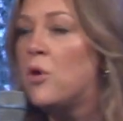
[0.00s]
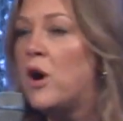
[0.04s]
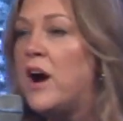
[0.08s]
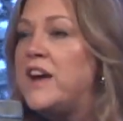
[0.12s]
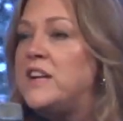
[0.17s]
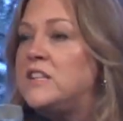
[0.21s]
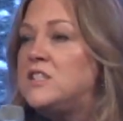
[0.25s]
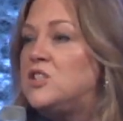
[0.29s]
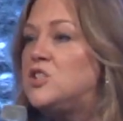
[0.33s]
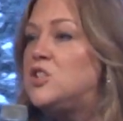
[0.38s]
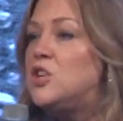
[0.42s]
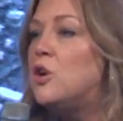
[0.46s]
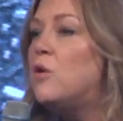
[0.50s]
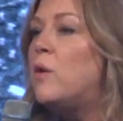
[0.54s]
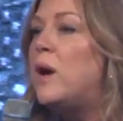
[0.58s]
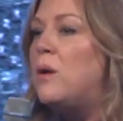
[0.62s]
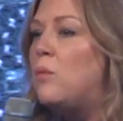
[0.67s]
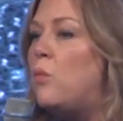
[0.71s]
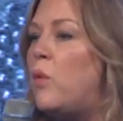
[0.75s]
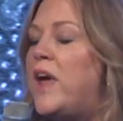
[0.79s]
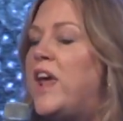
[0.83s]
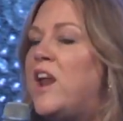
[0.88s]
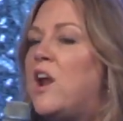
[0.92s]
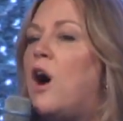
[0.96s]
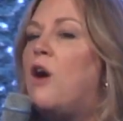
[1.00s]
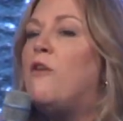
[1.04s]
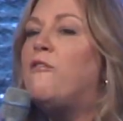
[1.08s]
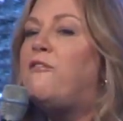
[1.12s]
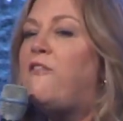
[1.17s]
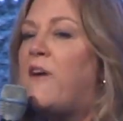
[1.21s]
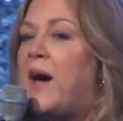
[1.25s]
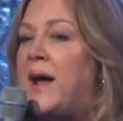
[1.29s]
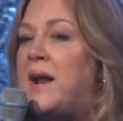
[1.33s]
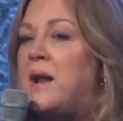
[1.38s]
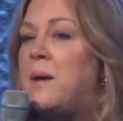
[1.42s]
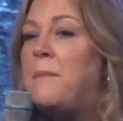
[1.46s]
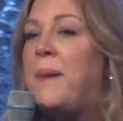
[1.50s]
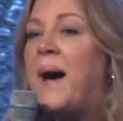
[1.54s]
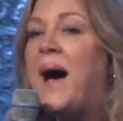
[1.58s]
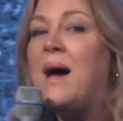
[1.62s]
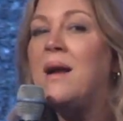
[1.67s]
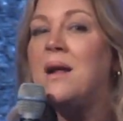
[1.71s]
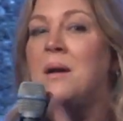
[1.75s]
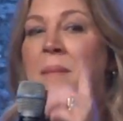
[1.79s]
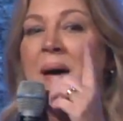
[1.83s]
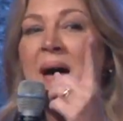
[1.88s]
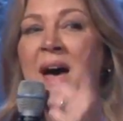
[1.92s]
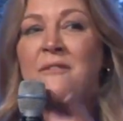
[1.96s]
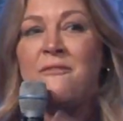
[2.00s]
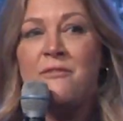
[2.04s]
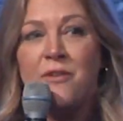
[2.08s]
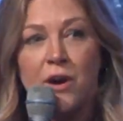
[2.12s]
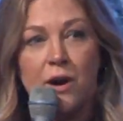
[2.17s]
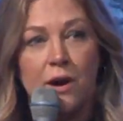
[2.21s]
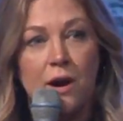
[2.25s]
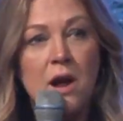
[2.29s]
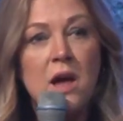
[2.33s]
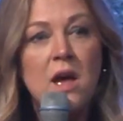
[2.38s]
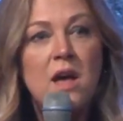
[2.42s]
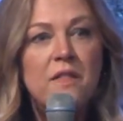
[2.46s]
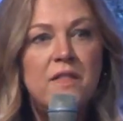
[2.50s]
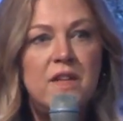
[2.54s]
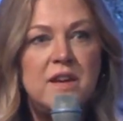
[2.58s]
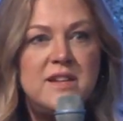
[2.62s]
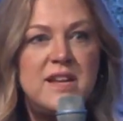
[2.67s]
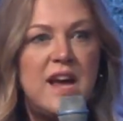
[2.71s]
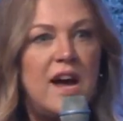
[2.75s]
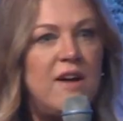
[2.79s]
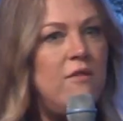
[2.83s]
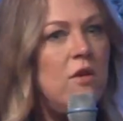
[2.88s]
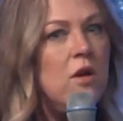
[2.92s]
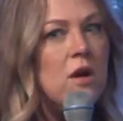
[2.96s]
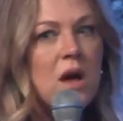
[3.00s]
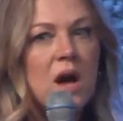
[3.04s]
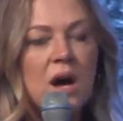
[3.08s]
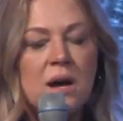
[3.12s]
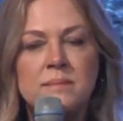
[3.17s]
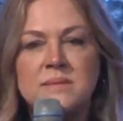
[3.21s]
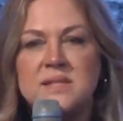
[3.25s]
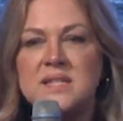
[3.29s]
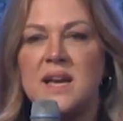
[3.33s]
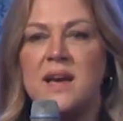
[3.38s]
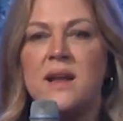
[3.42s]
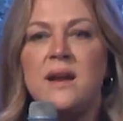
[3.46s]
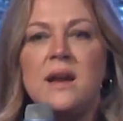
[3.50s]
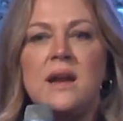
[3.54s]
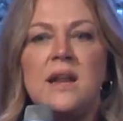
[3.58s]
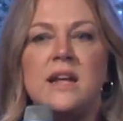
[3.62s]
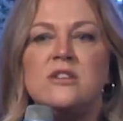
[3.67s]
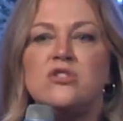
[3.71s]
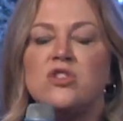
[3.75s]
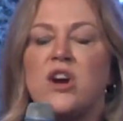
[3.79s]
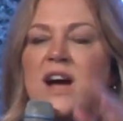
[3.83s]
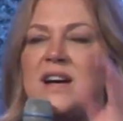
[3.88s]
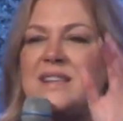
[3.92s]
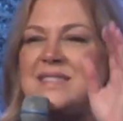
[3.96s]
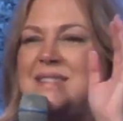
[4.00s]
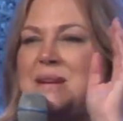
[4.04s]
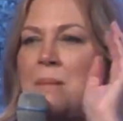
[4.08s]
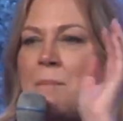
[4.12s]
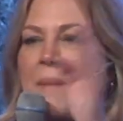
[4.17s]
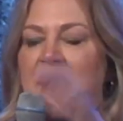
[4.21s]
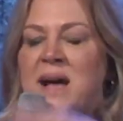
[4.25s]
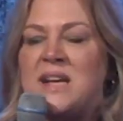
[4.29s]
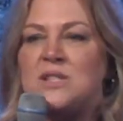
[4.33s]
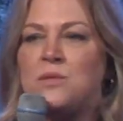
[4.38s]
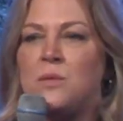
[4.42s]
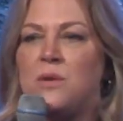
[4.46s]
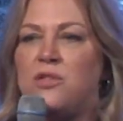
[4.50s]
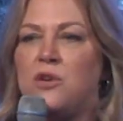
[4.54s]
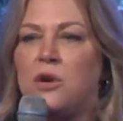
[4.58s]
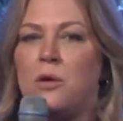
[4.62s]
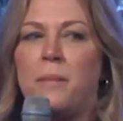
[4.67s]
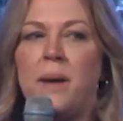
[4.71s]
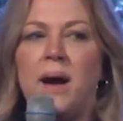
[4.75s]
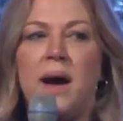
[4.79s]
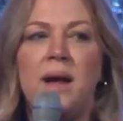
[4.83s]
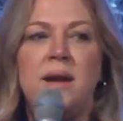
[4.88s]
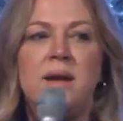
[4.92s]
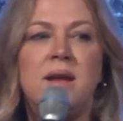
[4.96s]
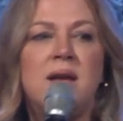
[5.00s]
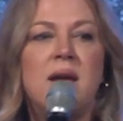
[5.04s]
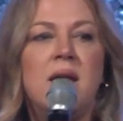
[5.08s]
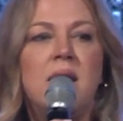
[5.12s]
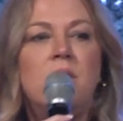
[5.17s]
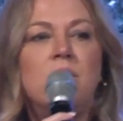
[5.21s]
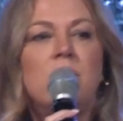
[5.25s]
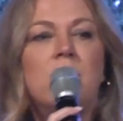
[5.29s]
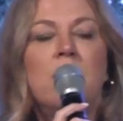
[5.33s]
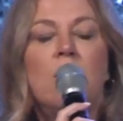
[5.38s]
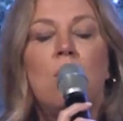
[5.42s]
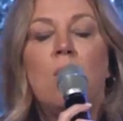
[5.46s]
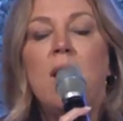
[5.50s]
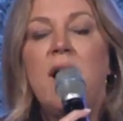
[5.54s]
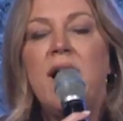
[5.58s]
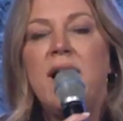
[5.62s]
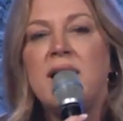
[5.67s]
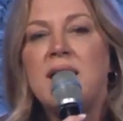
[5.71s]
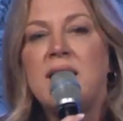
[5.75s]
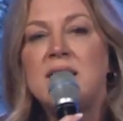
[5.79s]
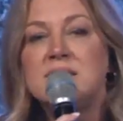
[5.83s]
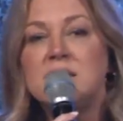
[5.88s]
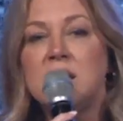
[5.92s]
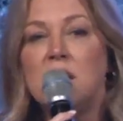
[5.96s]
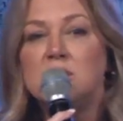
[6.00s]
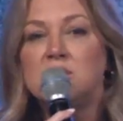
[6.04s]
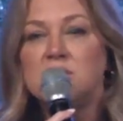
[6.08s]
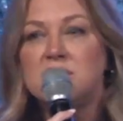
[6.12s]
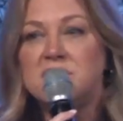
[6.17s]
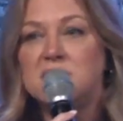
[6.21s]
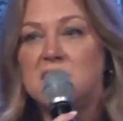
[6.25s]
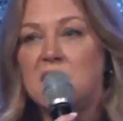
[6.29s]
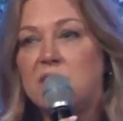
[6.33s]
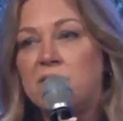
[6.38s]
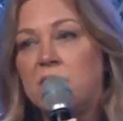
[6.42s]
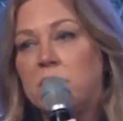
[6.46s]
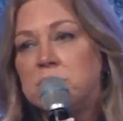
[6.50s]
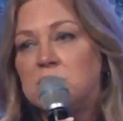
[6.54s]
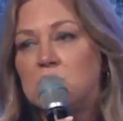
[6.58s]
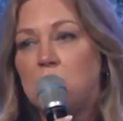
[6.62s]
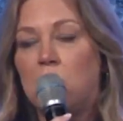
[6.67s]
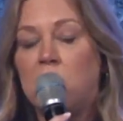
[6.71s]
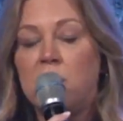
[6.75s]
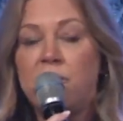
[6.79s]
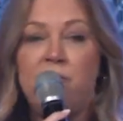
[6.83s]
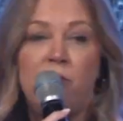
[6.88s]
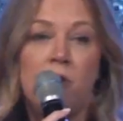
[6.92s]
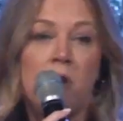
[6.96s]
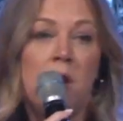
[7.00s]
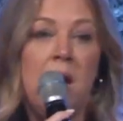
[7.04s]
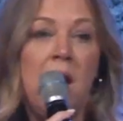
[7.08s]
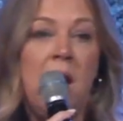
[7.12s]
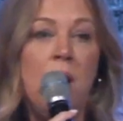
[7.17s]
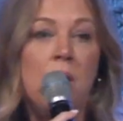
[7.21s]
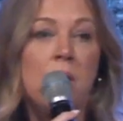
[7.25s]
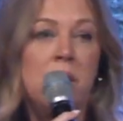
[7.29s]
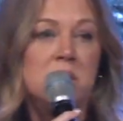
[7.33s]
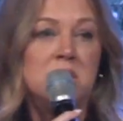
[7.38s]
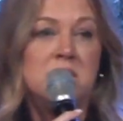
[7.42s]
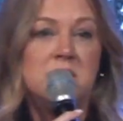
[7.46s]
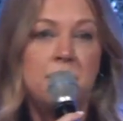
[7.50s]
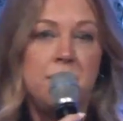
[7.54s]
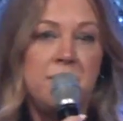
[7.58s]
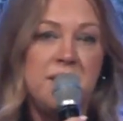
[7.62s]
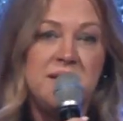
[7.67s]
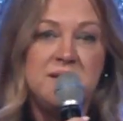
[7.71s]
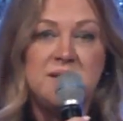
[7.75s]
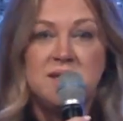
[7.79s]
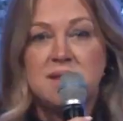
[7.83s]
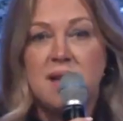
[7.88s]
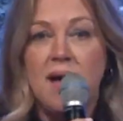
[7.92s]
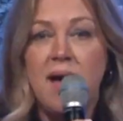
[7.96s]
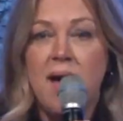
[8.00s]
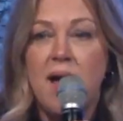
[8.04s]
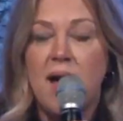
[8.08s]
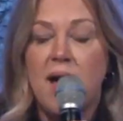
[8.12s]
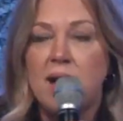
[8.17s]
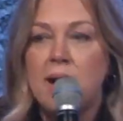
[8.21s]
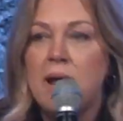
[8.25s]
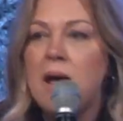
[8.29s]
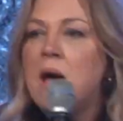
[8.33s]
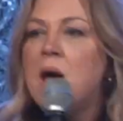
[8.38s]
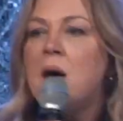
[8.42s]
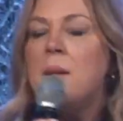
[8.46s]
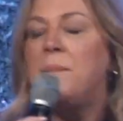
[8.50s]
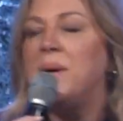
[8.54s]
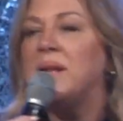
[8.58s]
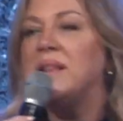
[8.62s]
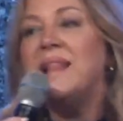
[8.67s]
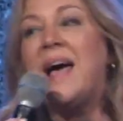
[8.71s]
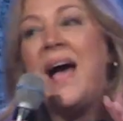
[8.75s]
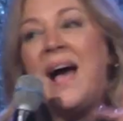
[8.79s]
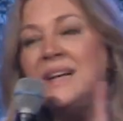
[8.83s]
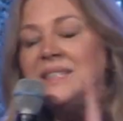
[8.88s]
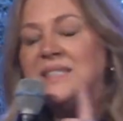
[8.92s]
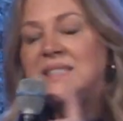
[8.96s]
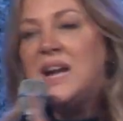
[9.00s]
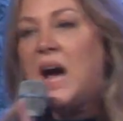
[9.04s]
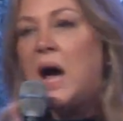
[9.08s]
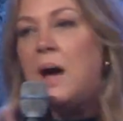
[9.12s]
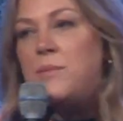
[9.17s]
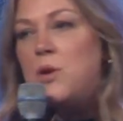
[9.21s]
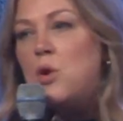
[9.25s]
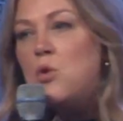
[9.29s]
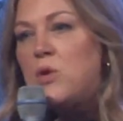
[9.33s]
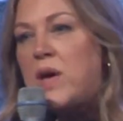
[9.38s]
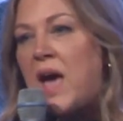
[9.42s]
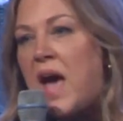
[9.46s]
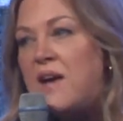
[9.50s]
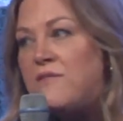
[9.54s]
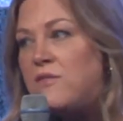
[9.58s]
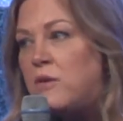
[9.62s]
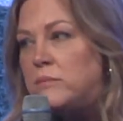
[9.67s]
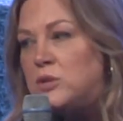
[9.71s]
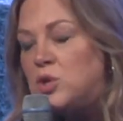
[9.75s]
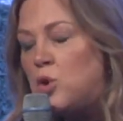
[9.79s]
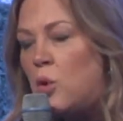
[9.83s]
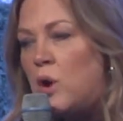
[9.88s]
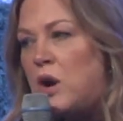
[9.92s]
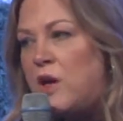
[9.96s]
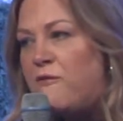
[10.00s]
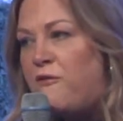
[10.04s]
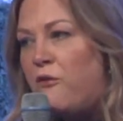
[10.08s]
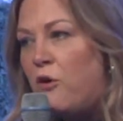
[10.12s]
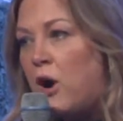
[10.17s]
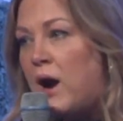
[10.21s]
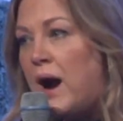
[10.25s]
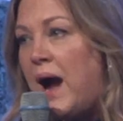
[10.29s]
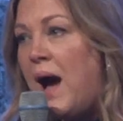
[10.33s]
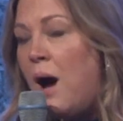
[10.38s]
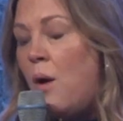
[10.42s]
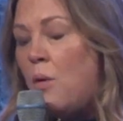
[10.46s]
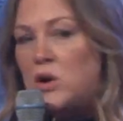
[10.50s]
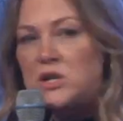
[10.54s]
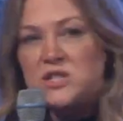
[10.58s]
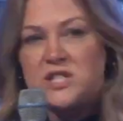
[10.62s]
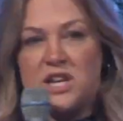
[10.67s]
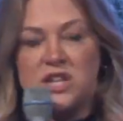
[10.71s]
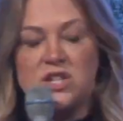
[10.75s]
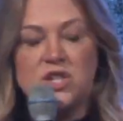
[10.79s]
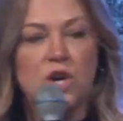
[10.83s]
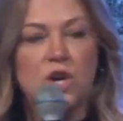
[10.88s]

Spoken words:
rights to and we don't fight about them ever. The devil comes in and he tries to mess with your mind again. You're like, well, I guess I'll just give him 24 hours and be sad. But last time you gave him 24 hours, it